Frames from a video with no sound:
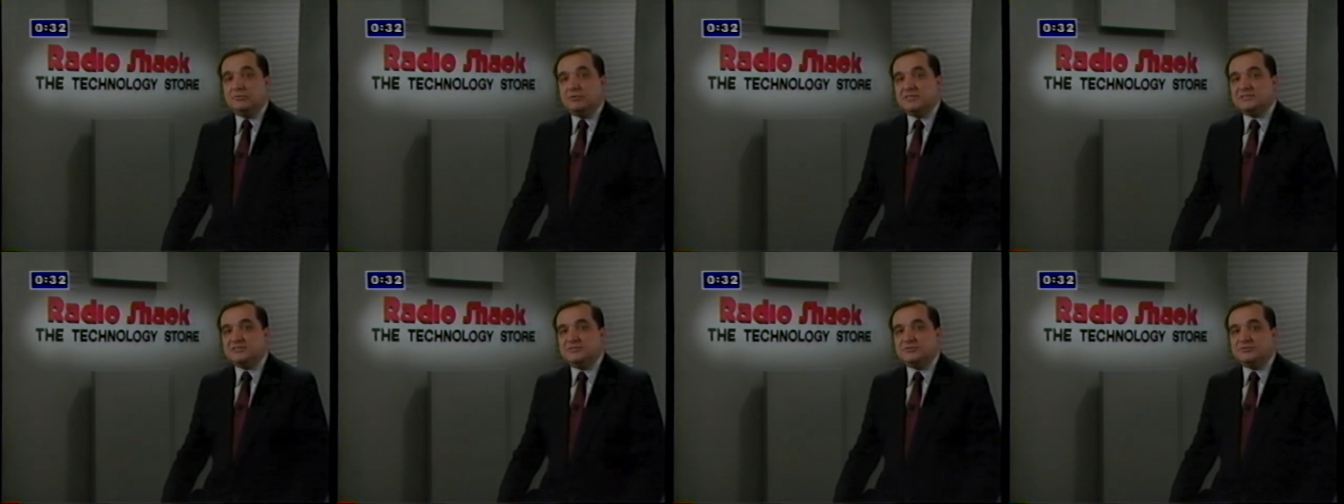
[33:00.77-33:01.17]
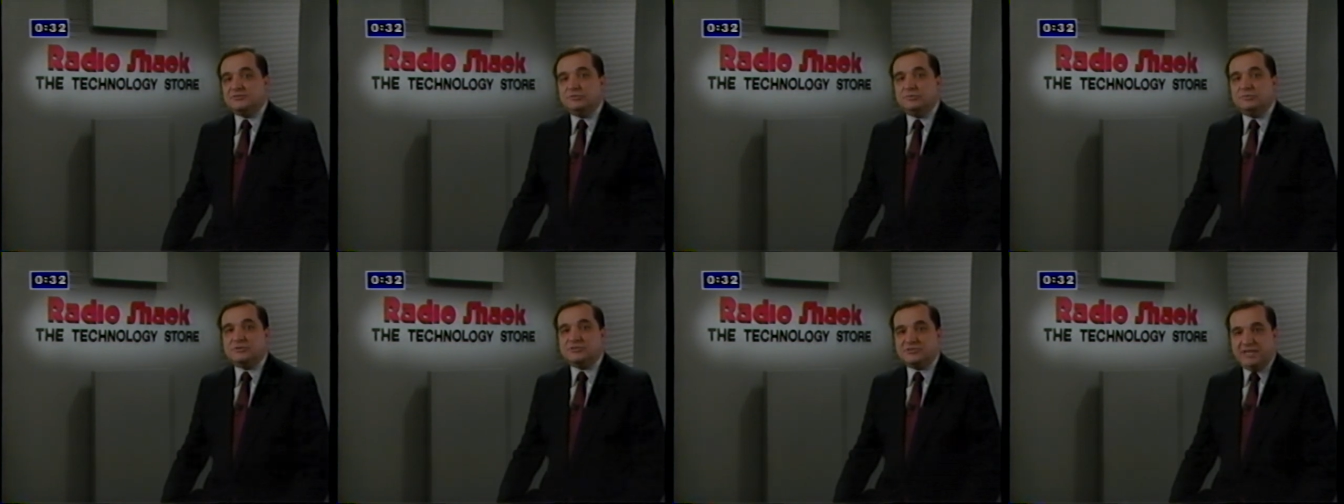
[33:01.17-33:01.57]
you listen
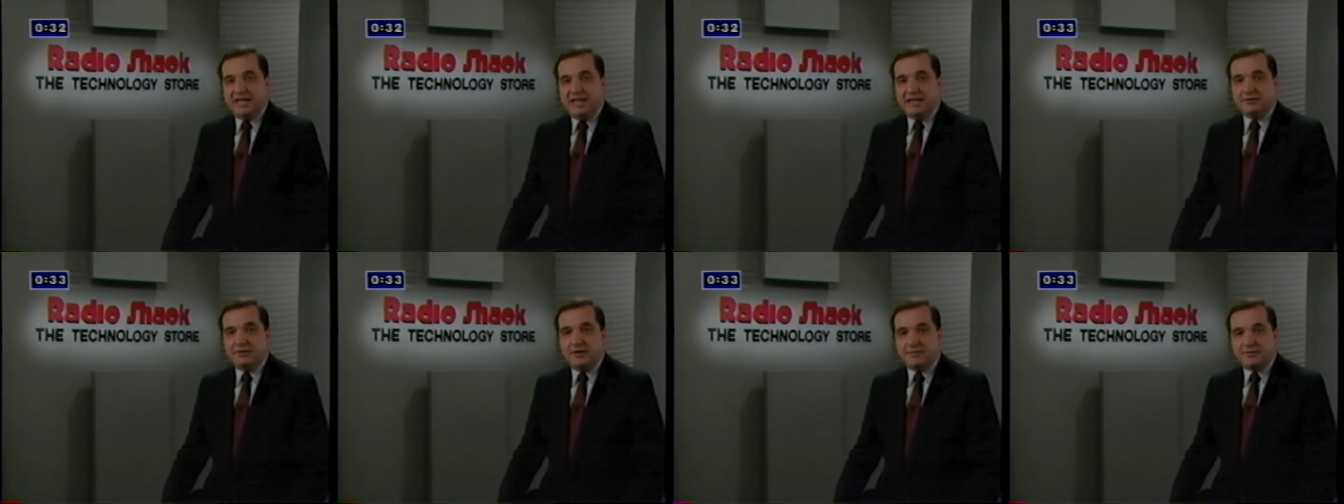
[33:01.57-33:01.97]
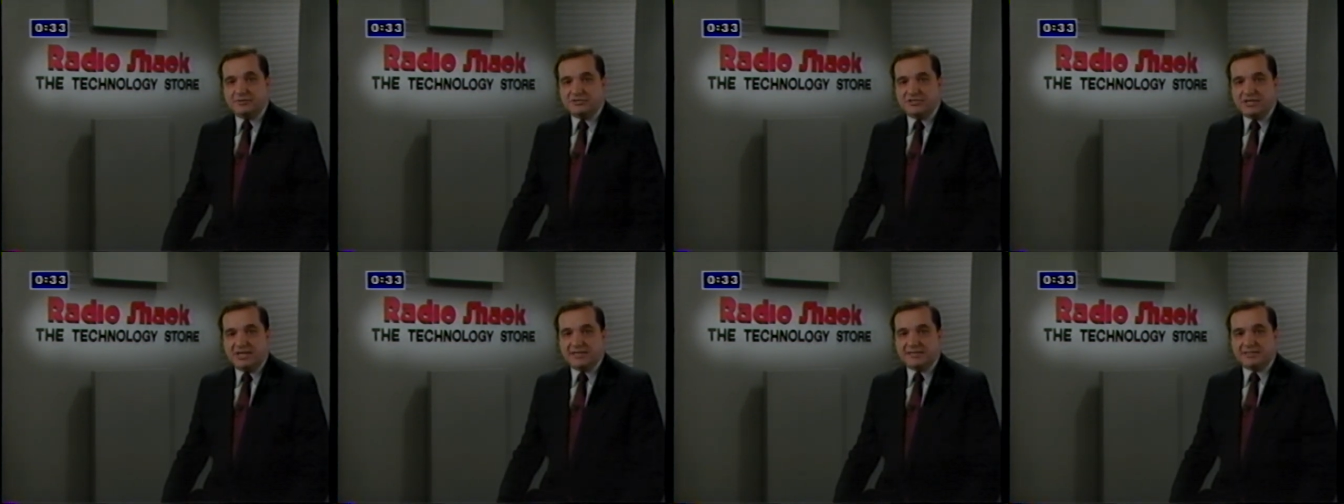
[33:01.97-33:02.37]
to or scan other
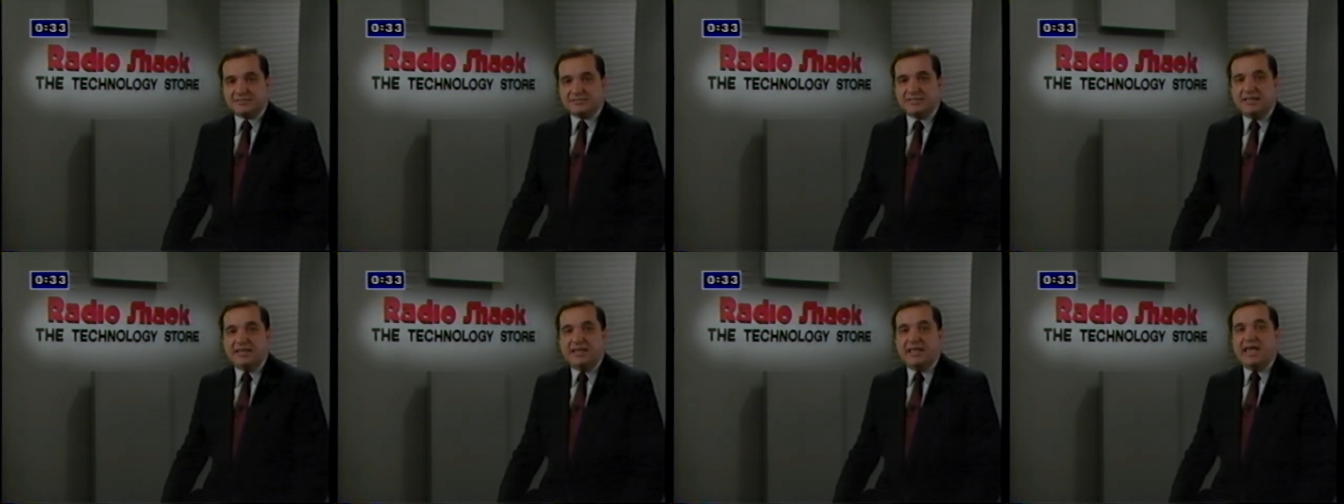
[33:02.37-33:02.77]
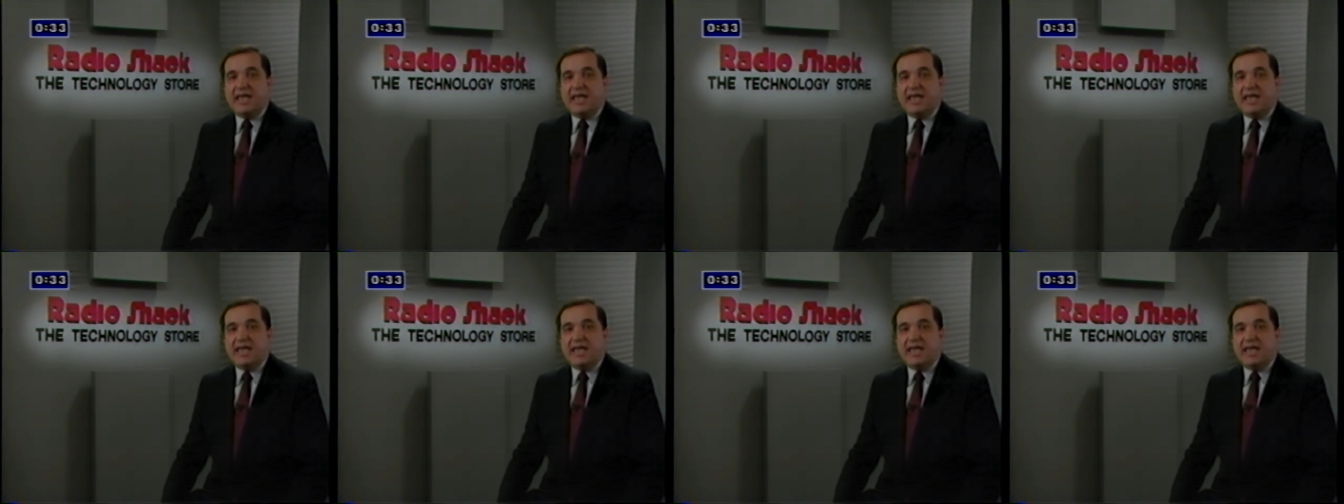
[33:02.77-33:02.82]
channels